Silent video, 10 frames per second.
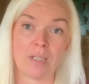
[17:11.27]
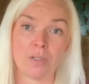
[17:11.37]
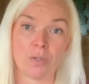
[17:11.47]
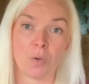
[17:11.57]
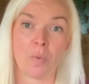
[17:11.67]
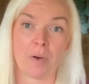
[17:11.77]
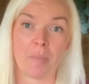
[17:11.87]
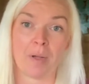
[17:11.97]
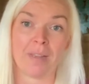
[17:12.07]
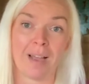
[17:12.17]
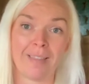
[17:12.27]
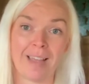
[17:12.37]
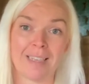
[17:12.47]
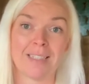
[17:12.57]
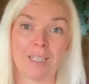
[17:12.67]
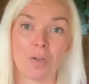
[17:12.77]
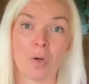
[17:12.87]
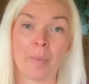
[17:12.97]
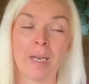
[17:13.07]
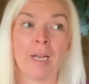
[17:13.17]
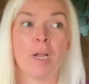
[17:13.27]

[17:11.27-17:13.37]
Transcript: so don't worry about that, they're still coming.